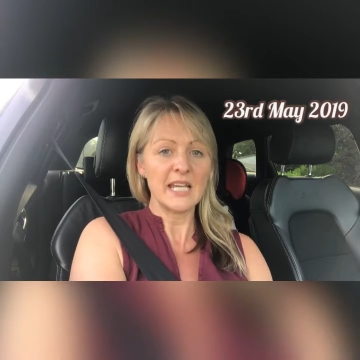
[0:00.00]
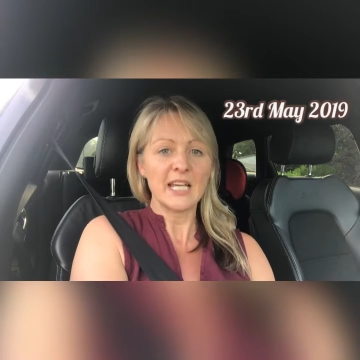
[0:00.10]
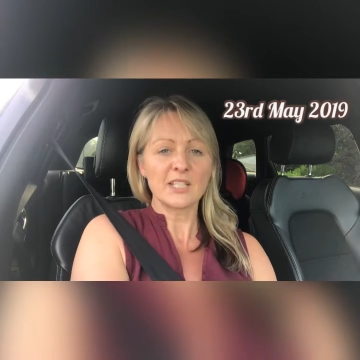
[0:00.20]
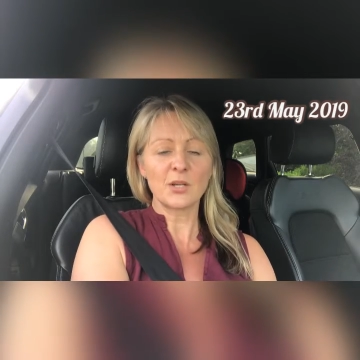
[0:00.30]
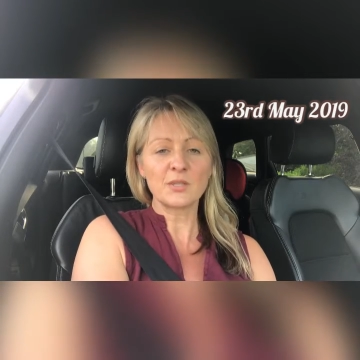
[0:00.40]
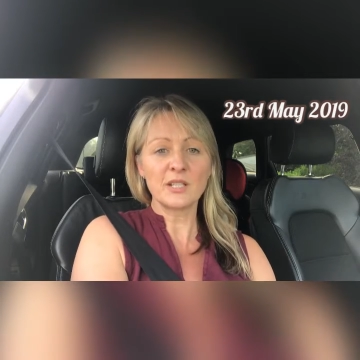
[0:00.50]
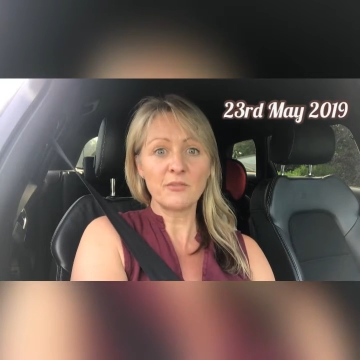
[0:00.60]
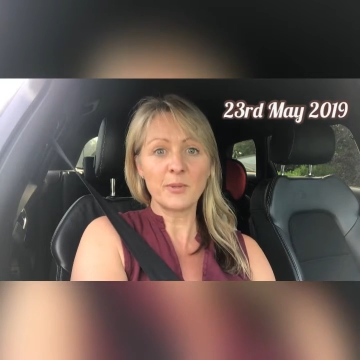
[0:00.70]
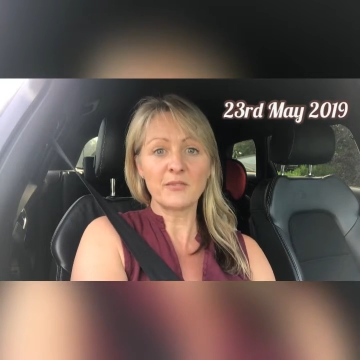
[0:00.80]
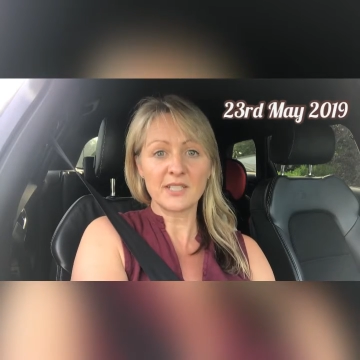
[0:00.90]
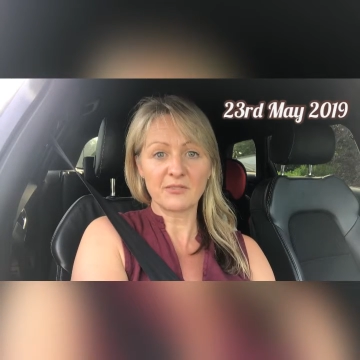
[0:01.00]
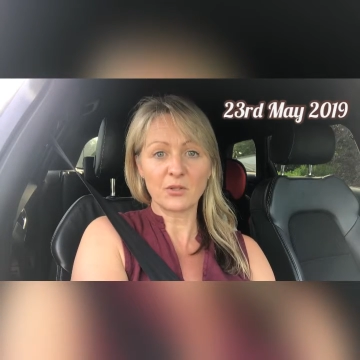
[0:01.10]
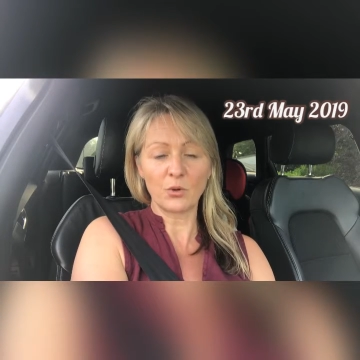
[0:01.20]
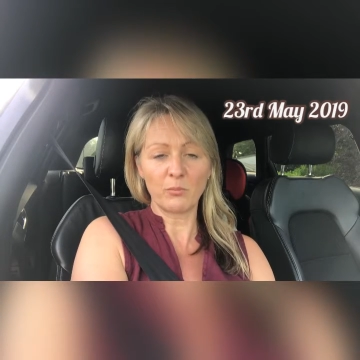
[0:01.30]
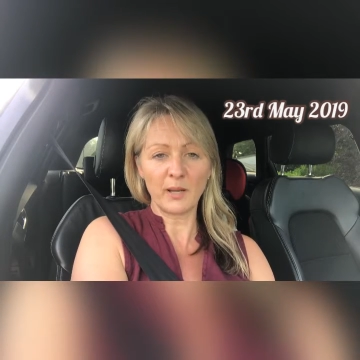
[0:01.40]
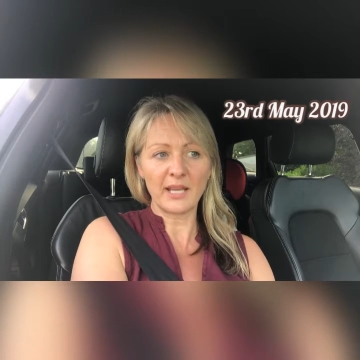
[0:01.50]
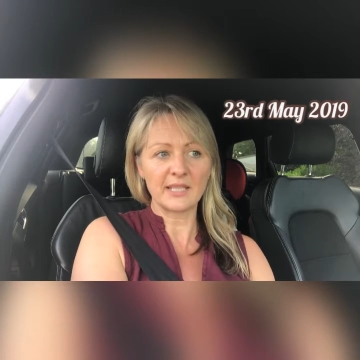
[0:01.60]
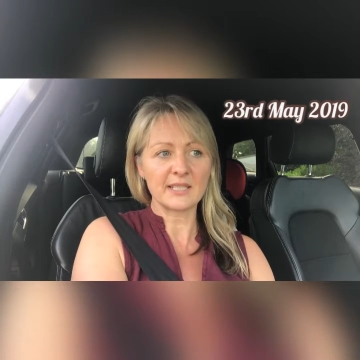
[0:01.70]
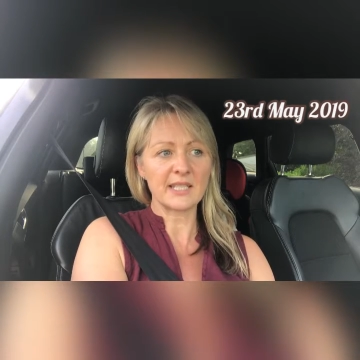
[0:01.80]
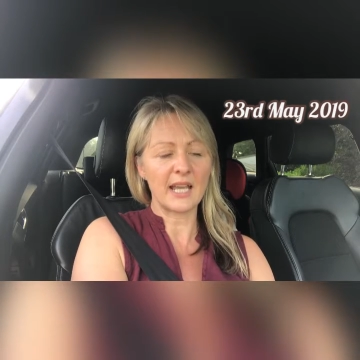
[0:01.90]
So I was in a bit of a difficult
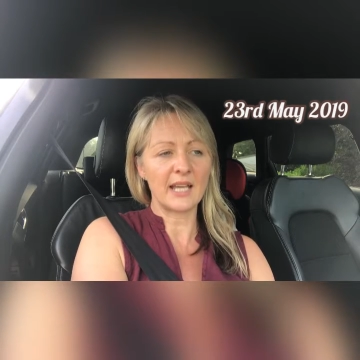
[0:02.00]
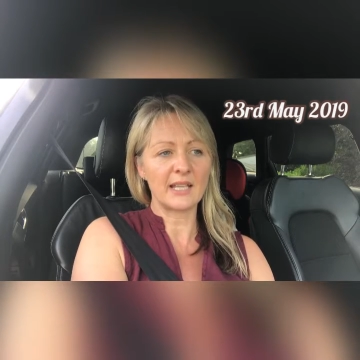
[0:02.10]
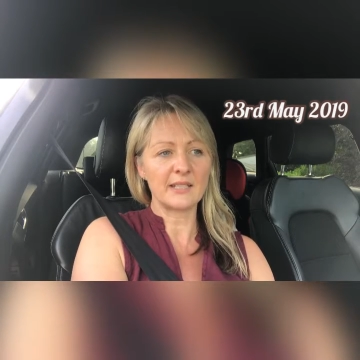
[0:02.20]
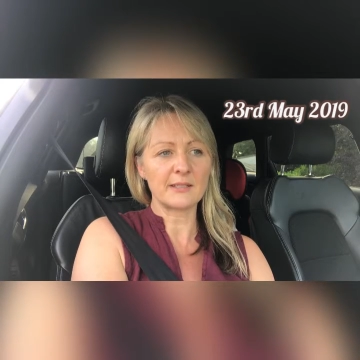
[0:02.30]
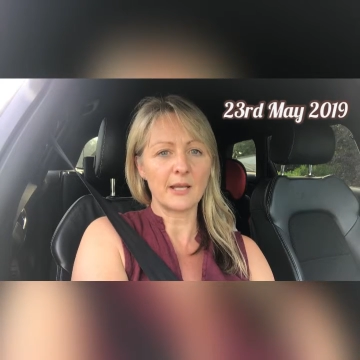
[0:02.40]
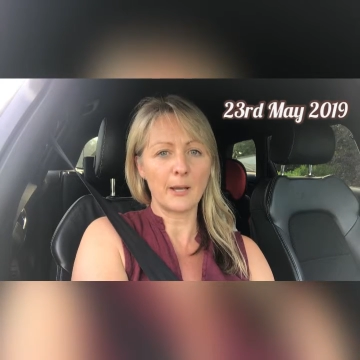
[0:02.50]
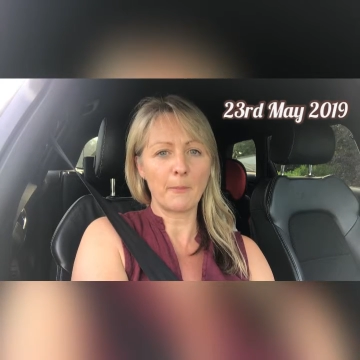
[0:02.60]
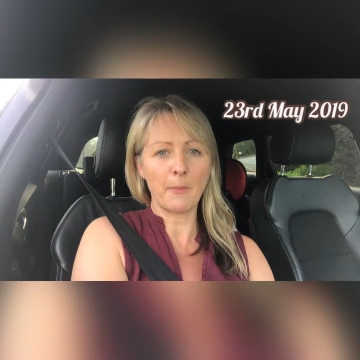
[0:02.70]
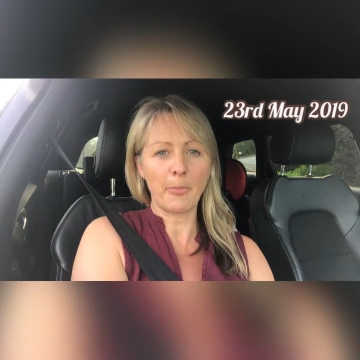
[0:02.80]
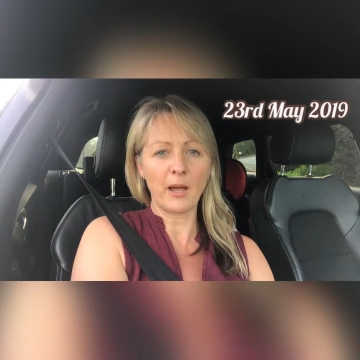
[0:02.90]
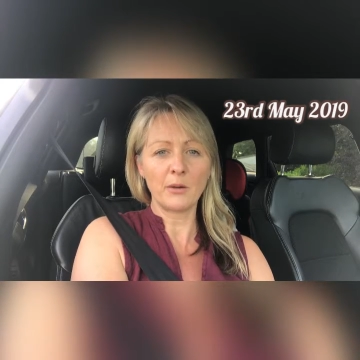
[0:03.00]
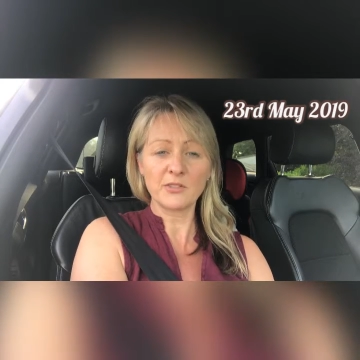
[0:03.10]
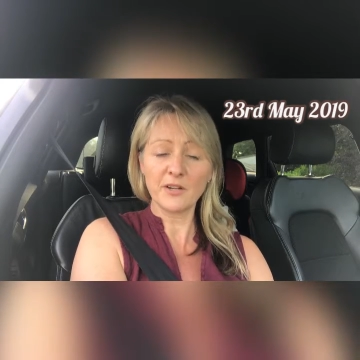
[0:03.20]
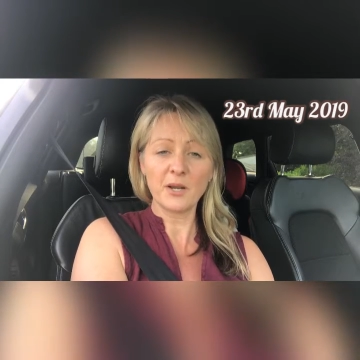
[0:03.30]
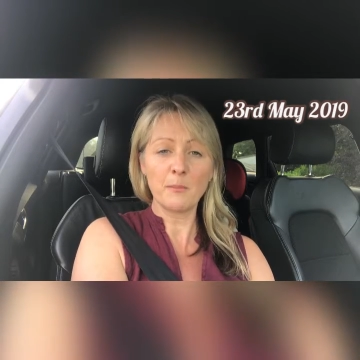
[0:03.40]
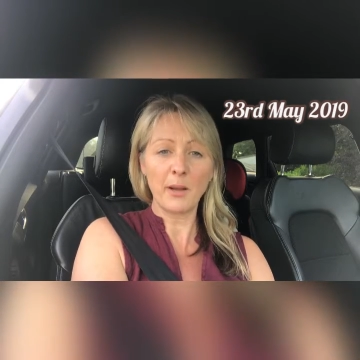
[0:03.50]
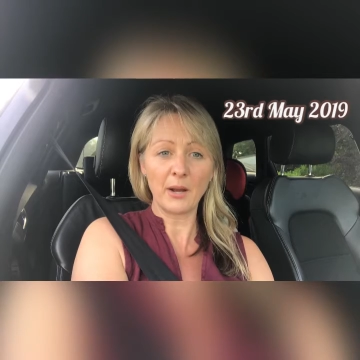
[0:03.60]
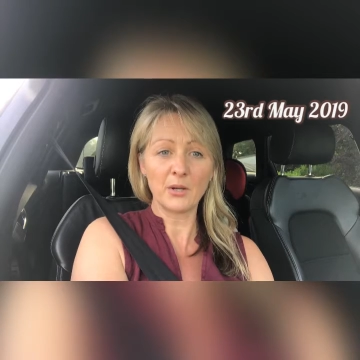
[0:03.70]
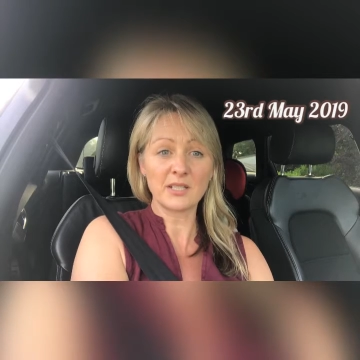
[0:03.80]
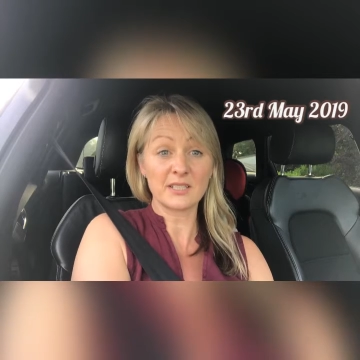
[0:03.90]
place, and I was very
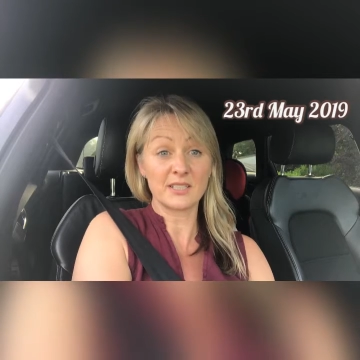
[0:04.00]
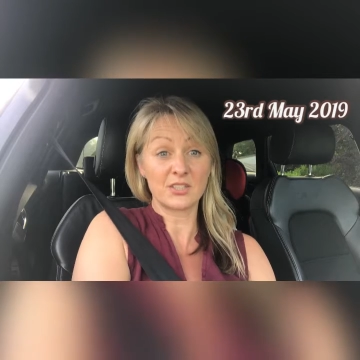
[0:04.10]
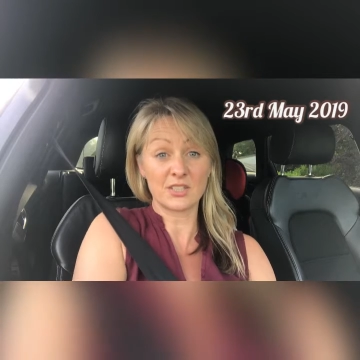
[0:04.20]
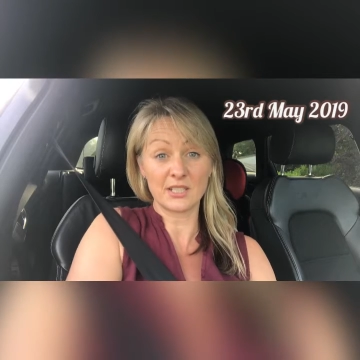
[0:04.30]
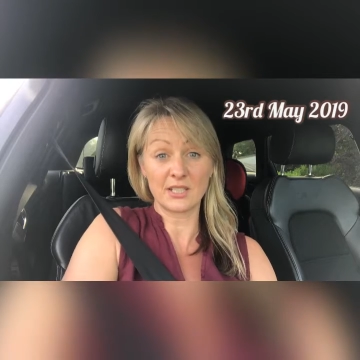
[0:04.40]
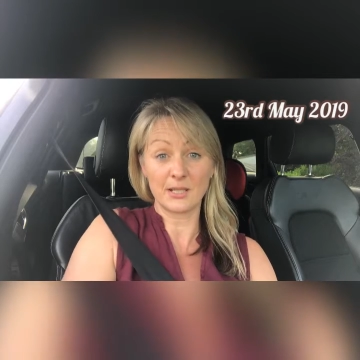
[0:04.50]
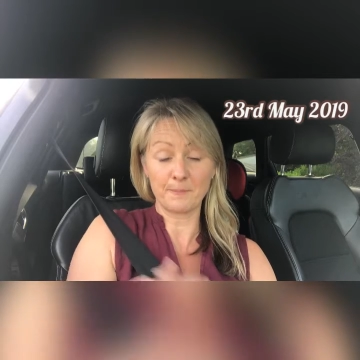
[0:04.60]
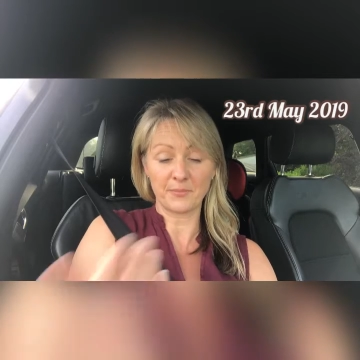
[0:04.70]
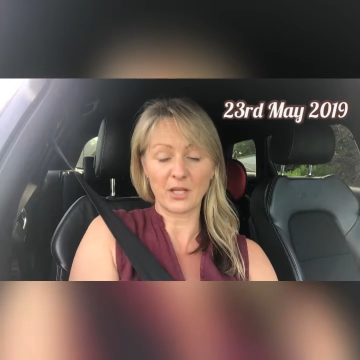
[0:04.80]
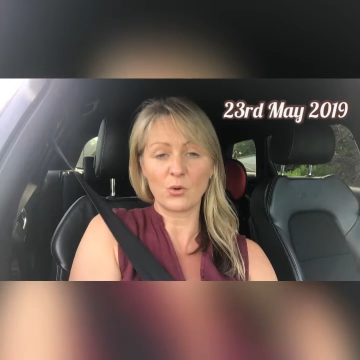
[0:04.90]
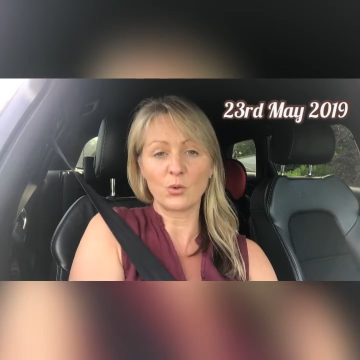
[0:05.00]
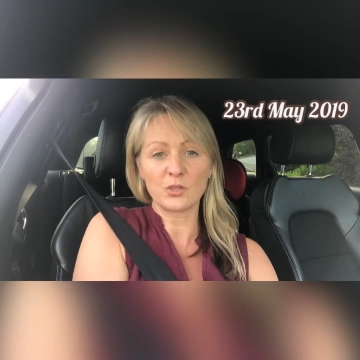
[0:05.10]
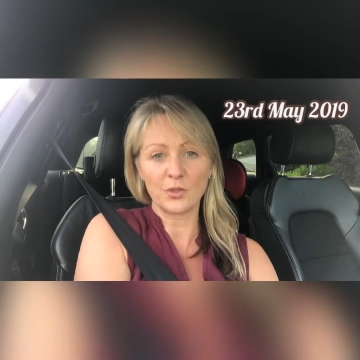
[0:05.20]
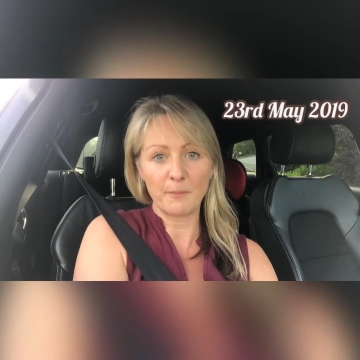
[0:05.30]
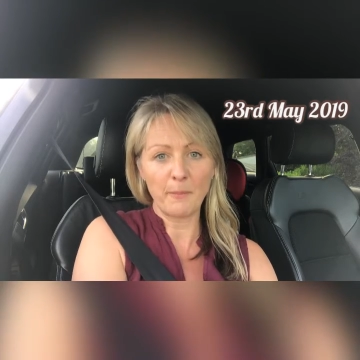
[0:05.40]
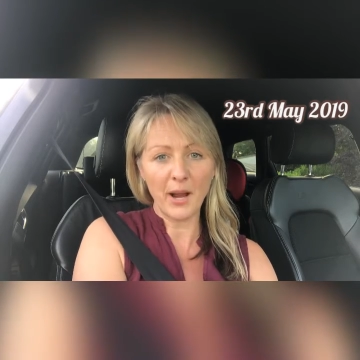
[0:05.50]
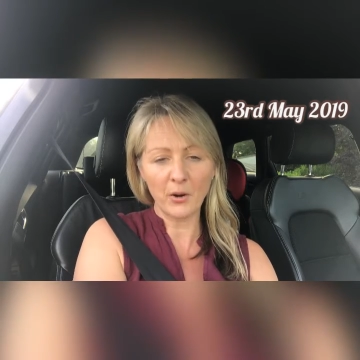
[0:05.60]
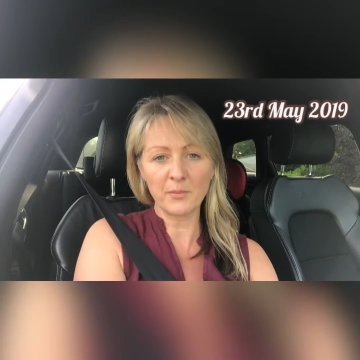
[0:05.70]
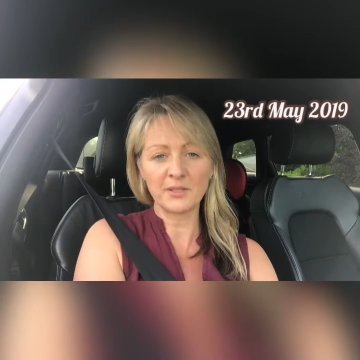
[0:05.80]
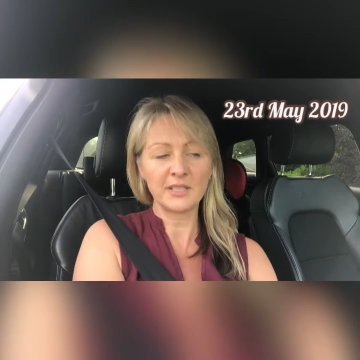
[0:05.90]
empowered because I'd just done a course on
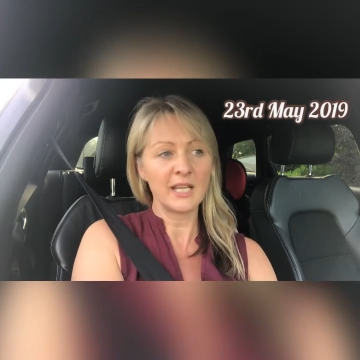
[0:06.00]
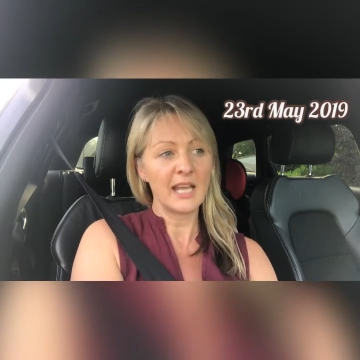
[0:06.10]
empowerment,